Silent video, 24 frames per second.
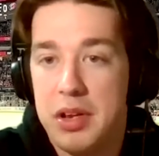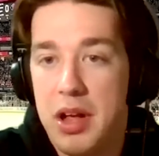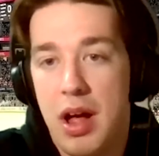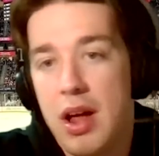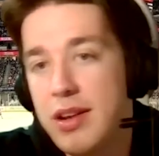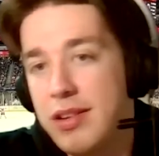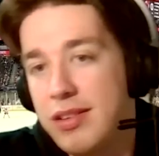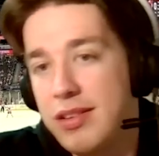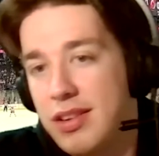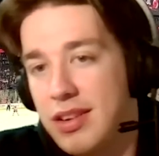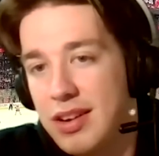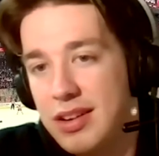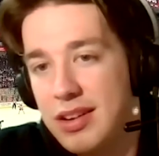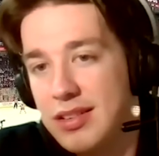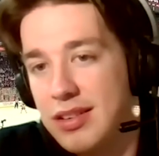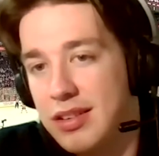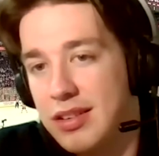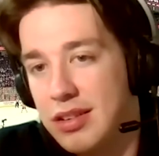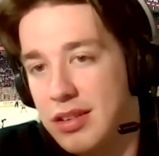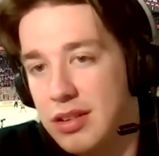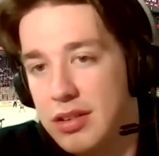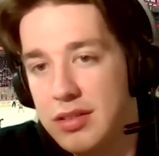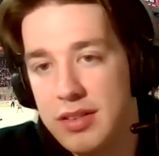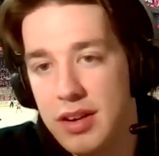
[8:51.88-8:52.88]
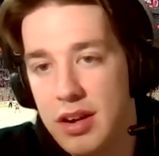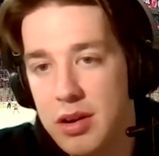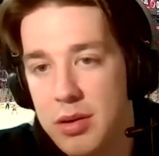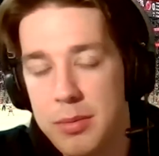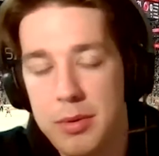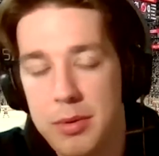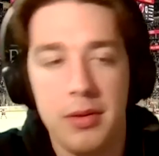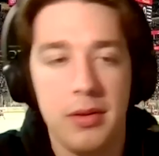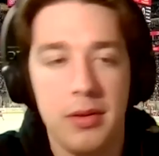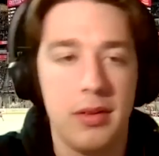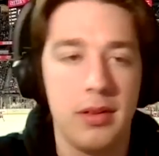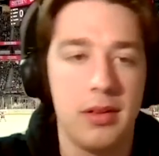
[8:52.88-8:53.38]
honestly, it didn't look
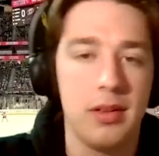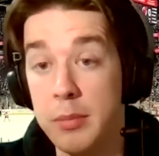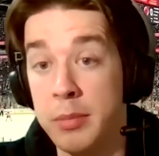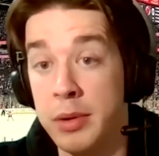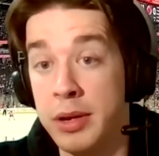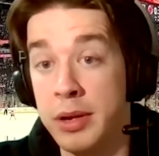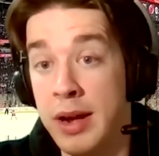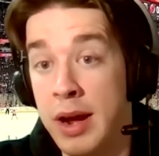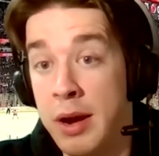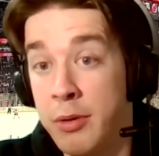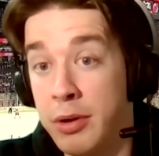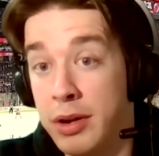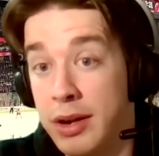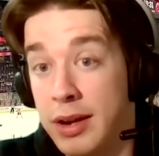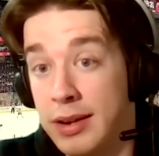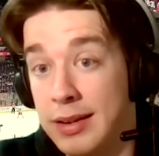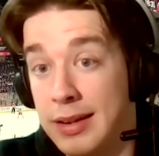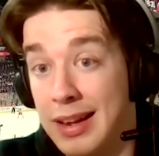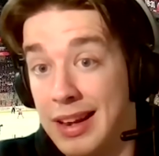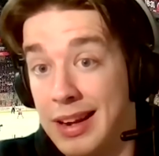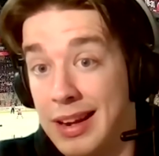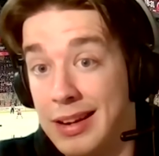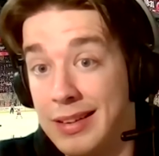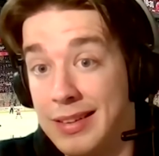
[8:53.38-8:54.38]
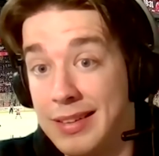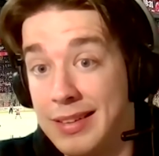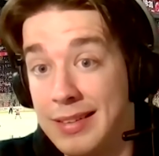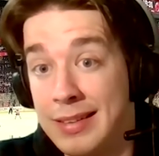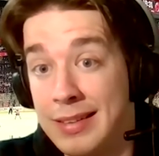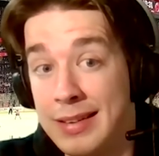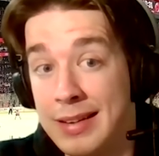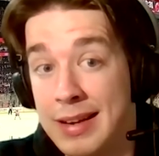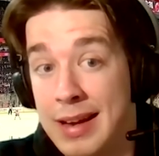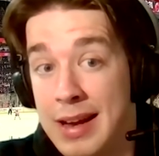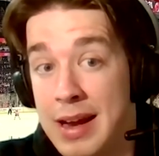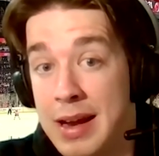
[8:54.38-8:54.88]
terrible. But now we're getting late into
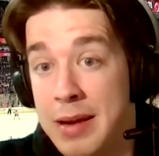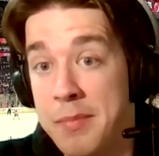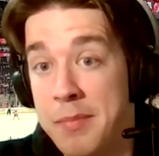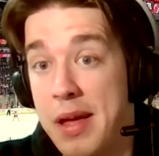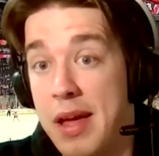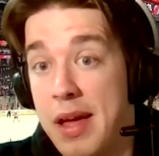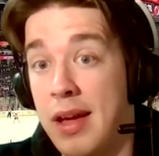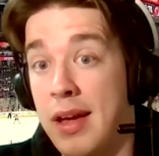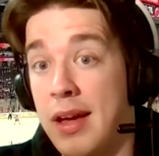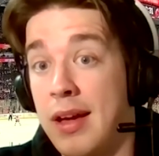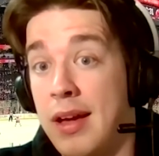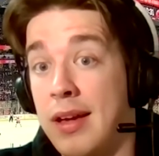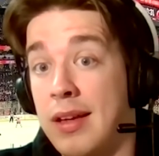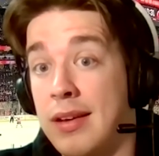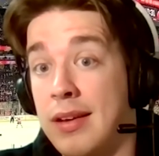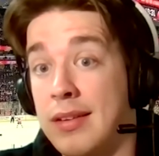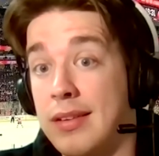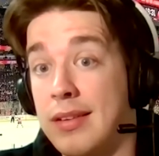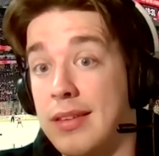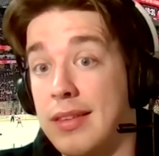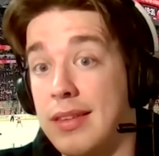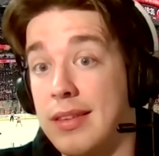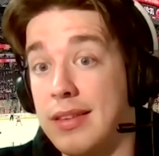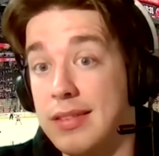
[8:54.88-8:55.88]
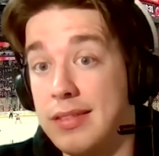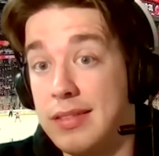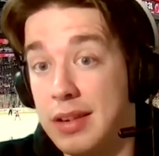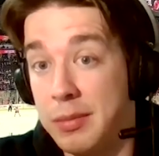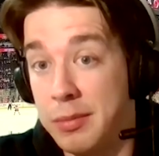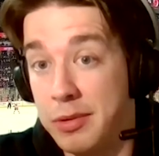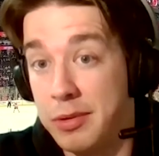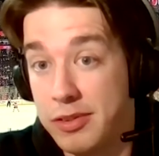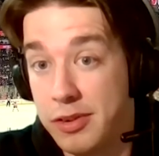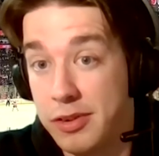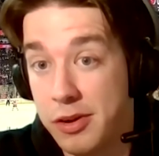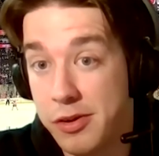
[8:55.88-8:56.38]
the game, and this
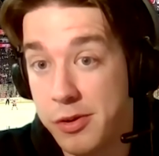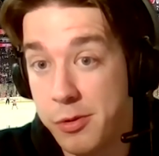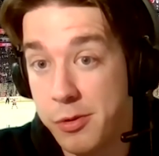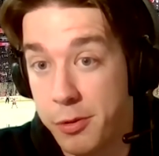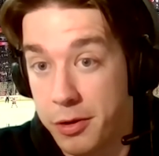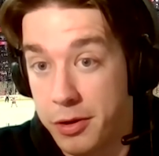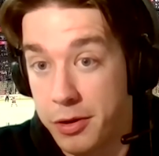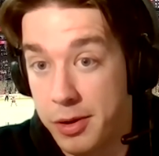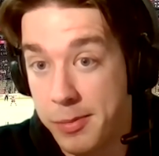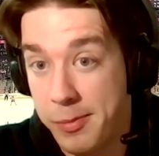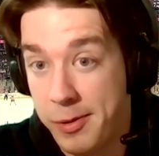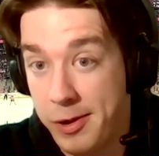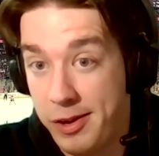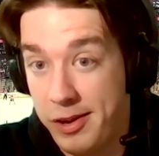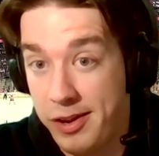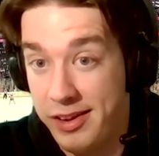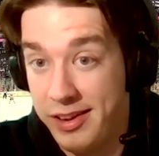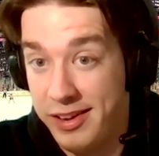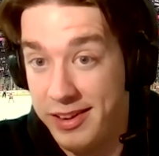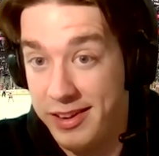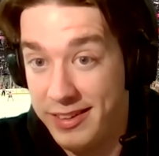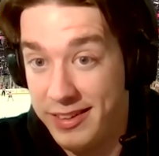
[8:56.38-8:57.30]
team is starting to worry me.